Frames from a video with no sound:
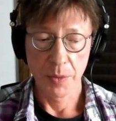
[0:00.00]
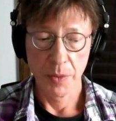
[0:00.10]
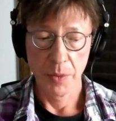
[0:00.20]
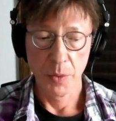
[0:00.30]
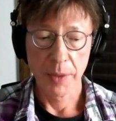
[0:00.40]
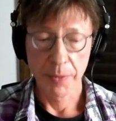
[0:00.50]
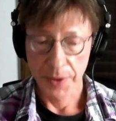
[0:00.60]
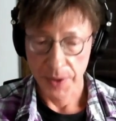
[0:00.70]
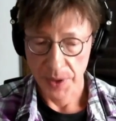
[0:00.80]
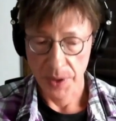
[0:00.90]
one
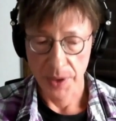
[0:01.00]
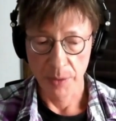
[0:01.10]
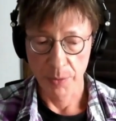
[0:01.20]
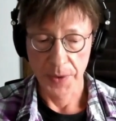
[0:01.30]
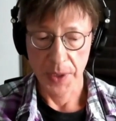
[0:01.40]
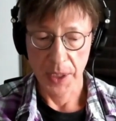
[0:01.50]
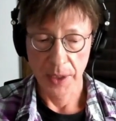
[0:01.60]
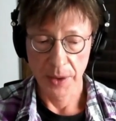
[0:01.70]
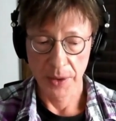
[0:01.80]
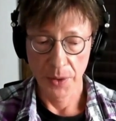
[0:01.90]
person in
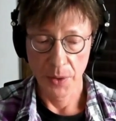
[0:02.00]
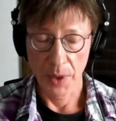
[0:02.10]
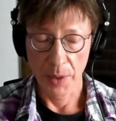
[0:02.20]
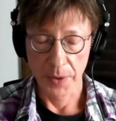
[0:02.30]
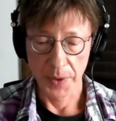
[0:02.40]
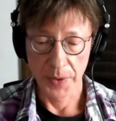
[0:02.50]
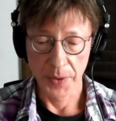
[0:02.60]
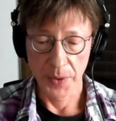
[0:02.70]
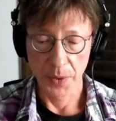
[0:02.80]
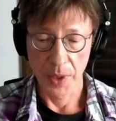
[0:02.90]
particular who i'm going
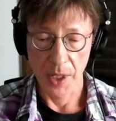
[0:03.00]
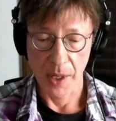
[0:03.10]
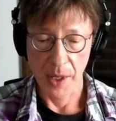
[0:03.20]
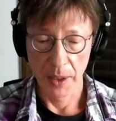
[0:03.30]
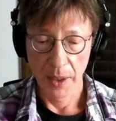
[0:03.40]
to uh,